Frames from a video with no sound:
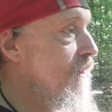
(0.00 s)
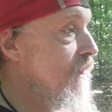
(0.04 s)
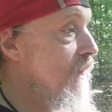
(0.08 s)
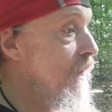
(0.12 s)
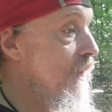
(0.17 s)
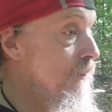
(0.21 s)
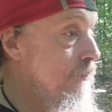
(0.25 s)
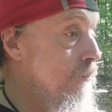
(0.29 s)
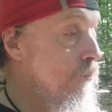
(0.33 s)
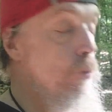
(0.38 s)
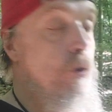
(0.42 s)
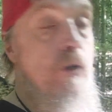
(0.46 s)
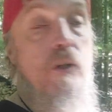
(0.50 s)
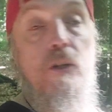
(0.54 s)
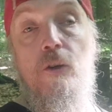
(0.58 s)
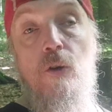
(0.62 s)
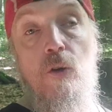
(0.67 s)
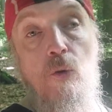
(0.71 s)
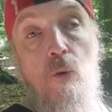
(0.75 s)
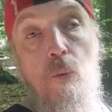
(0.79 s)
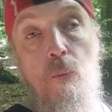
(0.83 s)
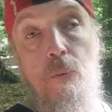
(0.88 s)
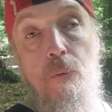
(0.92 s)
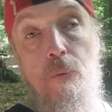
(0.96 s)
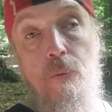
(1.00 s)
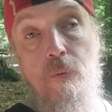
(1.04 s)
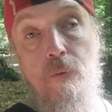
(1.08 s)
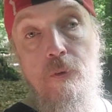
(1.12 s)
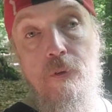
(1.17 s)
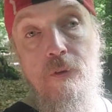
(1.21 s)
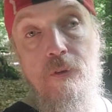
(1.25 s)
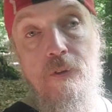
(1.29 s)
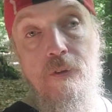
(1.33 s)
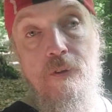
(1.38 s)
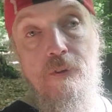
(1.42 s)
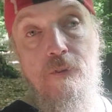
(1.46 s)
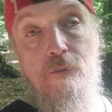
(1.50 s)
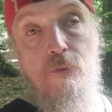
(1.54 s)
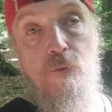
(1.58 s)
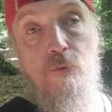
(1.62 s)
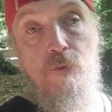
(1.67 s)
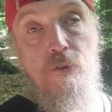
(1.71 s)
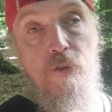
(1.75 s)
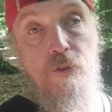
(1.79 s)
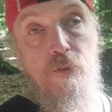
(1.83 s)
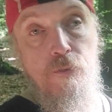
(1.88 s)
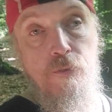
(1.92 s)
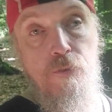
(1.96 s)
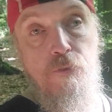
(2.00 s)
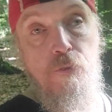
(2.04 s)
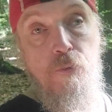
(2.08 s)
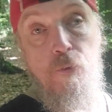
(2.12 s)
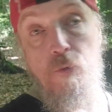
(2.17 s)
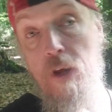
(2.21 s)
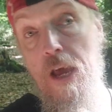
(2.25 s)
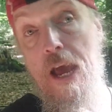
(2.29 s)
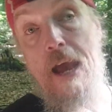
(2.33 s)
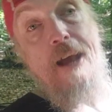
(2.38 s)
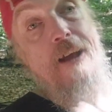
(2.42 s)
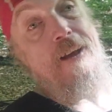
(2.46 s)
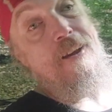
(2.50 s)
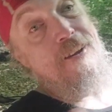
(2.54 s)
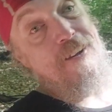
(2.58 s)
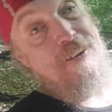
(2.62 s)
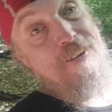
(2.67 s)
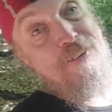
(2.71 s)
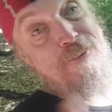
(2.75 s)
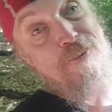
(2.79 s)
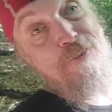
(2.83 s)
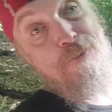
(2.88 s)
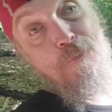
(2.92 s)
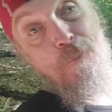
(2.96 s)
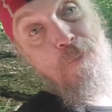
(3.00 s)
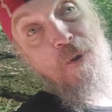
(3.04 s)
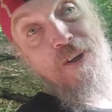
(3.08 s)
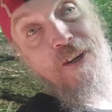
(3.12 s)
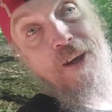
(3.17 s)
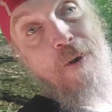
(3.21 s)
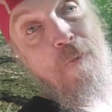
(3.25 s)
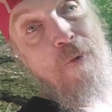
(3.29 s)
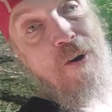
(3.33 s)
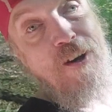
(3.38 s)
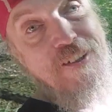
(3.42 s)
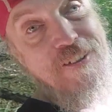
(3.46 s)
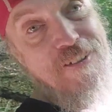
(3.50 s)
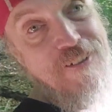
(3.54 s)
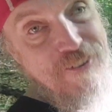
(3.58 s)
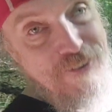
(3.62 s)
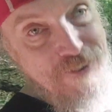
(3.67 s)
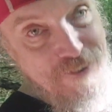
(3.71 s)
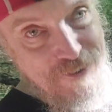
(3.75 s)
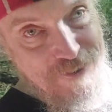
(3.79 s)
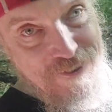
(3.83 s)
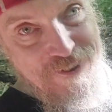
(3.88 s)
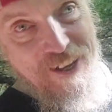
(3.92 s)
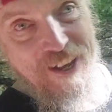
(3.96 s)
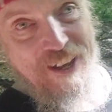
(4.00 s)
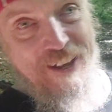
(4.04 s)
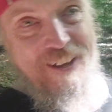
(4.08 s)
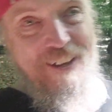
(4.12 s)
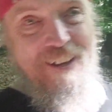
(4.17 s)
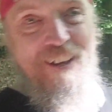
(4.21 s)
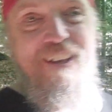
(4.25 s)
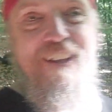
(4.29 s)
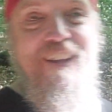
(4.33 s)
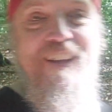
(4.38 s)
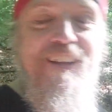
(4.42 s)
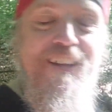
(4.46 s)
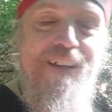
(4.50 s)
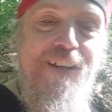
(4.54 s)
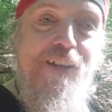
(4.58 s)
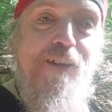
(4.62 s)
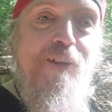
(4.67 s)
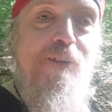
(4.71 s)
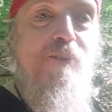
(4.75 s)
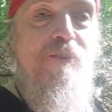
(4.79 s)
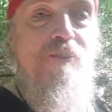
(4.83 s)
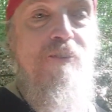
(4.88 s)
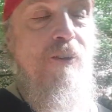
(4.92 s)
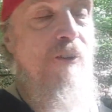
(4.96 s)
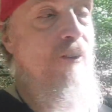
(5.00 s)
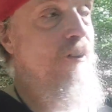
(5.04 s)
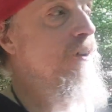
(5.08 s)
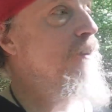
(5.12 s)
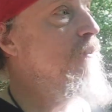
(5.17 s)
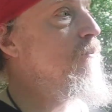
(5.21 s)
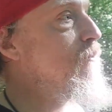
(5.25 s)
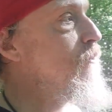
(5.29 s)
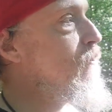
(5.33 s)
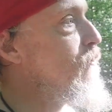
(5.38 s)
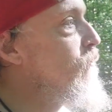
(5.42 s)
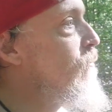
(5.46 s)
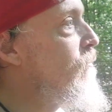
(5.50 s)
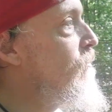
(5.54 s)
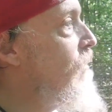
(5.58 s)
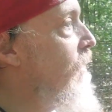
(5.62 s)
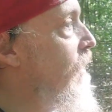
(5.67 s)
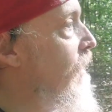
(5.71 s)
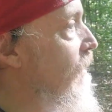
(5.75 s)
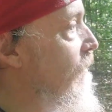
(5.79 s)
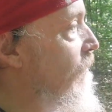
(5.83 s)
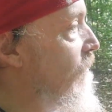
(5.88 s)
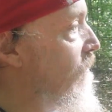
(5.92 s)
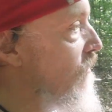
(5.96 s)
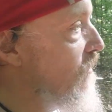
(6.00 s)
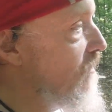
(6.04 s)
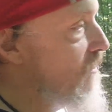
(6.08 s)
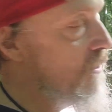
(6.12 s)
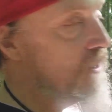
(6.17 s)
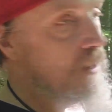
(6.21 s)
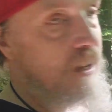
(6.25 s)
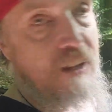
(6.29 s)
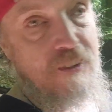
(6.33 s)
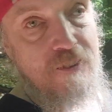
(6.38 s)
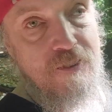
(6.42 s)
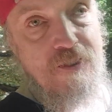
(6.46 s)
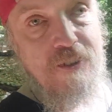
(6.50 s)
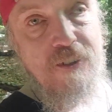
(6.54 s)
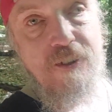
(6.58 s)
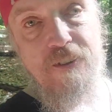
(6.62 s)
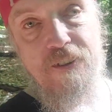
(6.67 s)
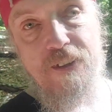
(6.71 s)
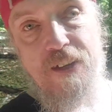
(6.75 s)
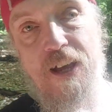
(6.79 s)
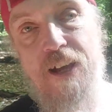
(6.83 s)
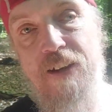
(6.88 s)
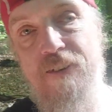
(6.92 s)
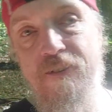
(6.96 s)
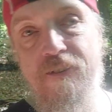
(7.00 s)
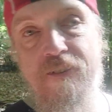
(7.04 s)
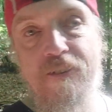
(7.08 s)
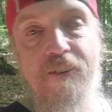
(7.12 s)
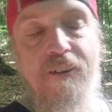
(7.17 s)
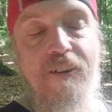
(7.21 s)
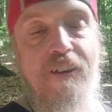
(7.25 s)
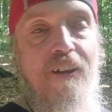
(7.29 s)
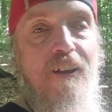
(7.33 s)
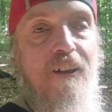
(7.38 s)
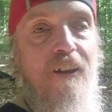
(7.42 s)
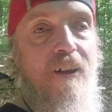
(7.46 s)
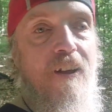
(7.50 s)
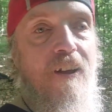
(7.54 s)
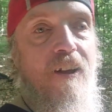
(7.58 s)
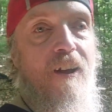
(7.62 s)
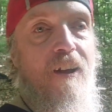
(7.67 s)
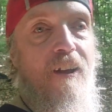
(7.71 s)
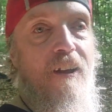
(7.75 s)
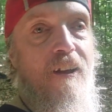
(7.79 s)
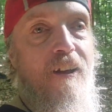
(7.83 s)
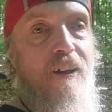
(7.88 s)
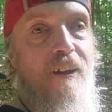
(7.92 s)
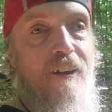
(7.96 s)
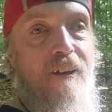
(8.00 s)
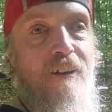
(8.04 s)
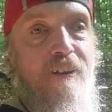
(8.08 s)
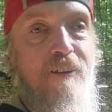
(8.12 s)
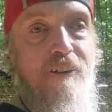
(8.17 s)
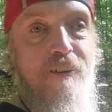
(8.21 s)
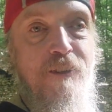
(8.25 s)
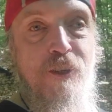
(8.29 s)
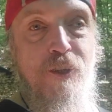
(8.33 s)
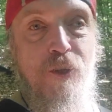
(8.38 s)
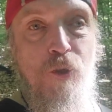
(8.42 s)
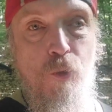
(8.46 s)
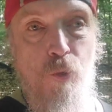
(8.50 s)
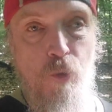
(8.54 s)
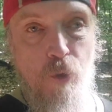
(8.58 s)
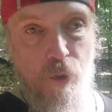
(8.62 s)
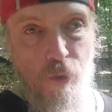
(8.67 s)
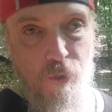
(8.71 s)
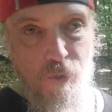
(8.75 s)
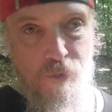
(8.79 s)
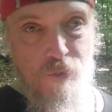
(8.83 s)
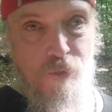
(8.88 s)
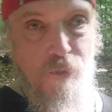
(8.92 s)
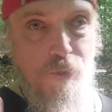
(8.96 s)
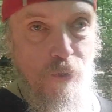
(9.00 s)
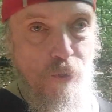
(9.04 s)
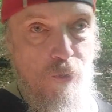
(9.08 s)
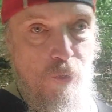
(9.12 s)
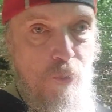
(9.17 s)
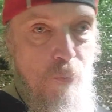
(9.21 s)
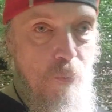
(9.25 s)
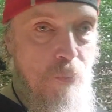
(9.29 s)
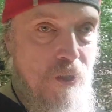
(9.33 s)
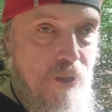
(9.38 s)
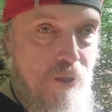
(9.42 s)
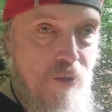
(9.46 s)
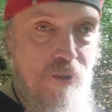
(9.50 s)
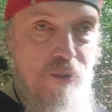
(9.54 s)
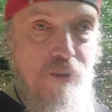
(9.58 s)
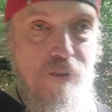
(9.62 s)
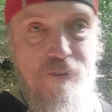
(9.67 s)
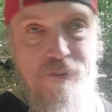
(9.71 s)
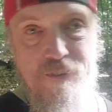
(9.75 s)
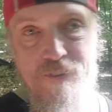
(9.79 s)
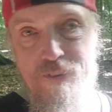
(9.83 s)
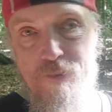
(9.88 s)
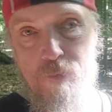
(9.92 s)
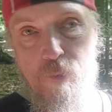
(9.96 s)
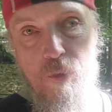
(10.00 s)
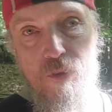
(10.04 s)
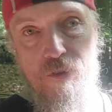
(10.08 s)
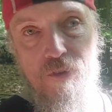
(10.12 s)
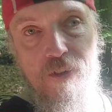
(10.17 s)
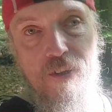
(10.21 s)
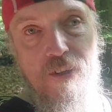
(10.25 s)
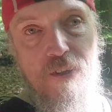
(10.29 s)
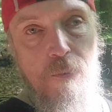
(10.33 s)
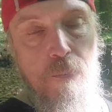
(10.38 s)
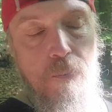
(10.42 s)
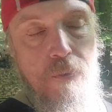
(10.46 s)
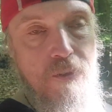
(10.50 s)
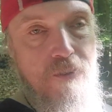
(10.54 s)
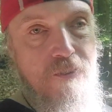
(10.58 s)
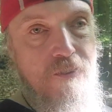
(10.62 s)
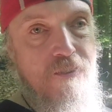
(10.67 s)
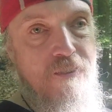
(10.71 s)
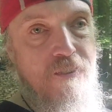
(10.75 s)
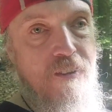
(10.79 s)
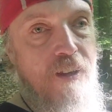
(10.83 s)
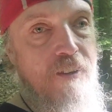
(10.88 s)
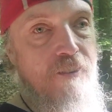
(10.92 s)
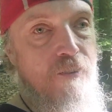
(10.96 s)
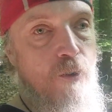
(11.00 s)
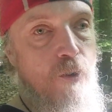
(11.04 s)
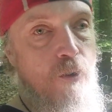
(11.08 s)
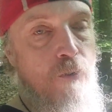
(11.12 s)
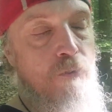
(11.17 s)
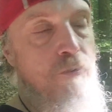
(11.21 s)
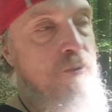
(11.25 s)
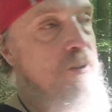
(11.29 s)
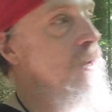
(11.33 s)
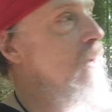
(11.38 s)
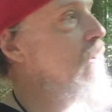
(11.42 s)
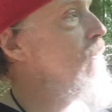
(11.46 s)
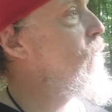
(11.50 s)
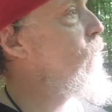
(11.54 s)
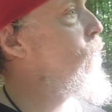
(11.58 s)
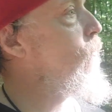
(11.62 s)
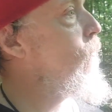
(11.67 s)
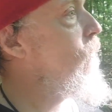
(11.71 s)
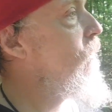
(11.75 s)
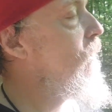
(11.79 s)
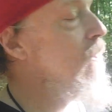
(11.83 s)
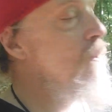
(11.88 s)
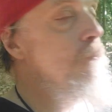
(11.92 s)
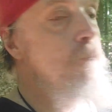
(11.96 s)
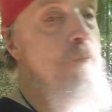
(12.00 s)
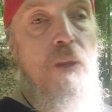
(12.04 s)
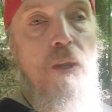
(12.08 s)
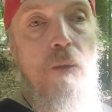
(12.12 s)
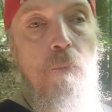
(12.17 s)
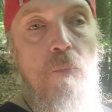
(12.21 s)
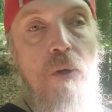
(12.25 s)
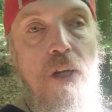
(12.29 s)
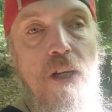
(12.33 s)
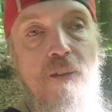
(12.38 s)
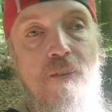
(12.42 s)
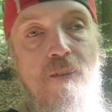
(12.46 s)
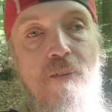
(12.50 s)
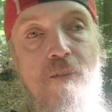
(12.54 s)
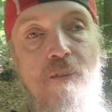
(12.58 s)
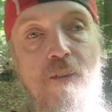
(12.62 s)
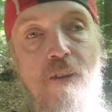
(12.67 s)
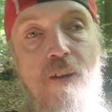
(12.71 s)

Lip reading: I really hope to see you soon, is what I wanted to say. So if you stayed until the end, kudos to you, because it was a little bit unnerving, I know, but